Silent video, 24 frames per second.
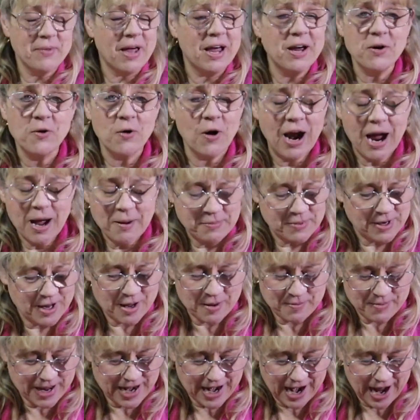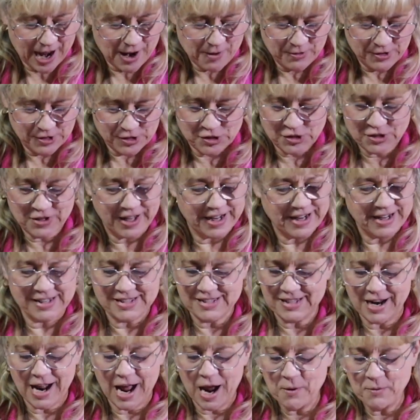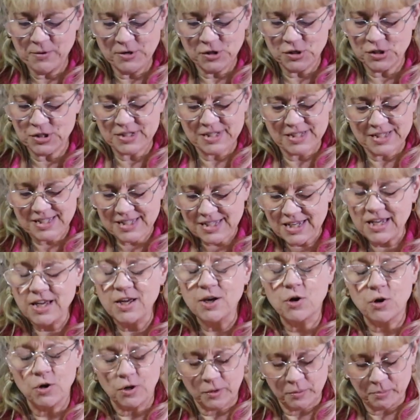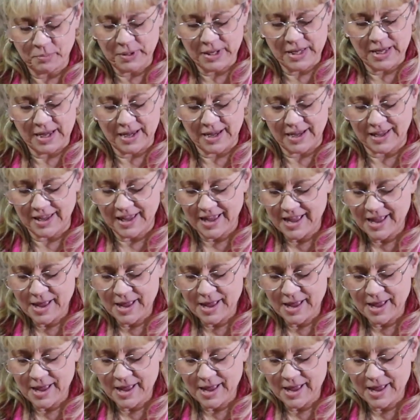I grabbed them, and I was, like I said, I was just tickled pink.